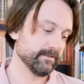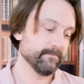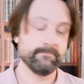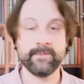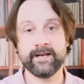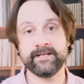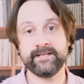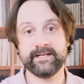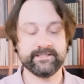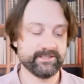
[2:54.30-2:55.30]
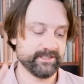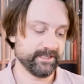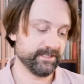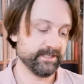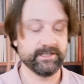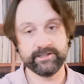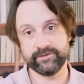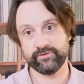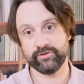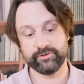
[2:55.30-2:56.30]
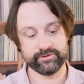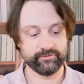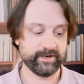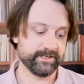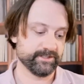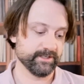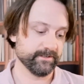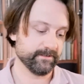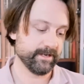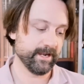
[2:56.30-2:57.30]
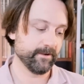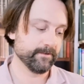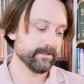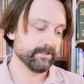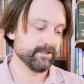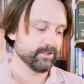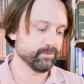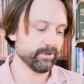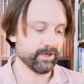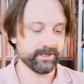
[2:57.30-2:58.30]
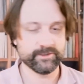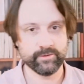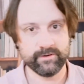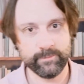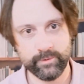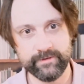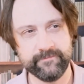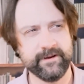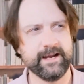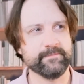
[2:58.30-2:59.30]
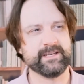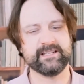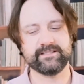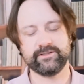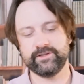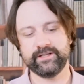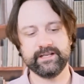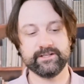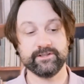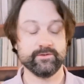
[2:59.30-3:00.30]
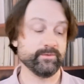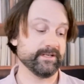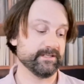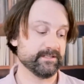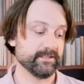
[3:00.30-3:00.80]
Metadate CD, controlled duration. Now, this one got a 12.5 because you can get into the weeds.